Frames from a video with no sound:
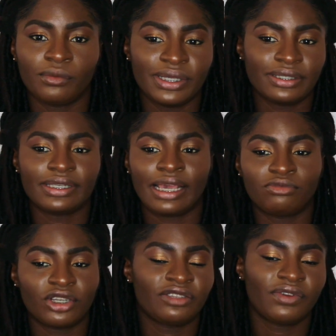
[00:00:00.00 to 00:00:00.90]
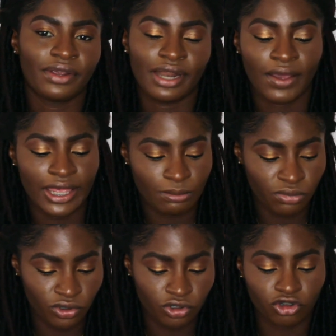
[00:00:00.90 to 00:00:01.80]
for me to say I'm transferring out any
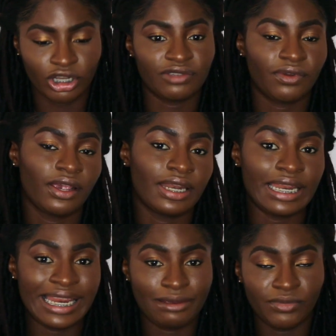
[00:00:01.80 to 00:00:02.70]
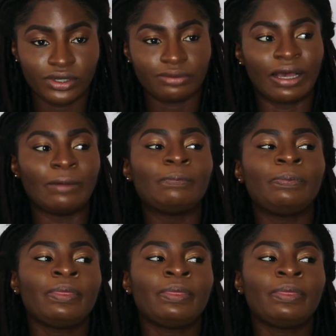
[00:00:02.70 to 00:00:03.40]
books or transferring in any books. Well,